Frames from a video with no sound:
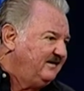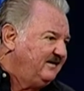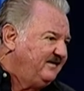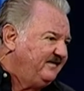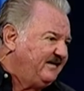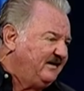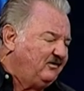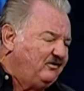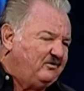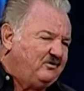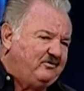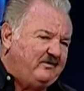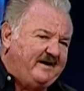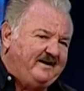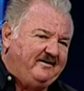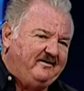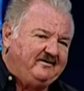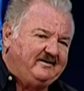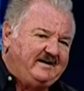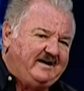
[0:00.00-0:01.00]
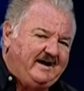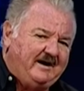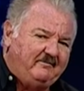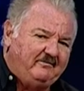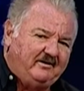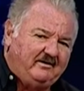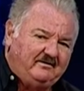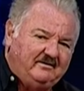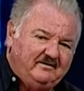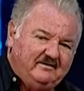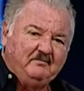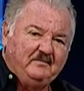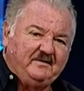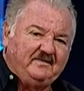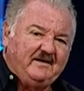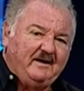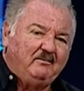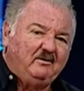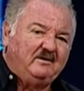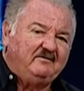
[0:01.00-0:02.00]
they look great on camera, but
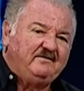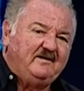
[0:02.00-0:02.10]
they will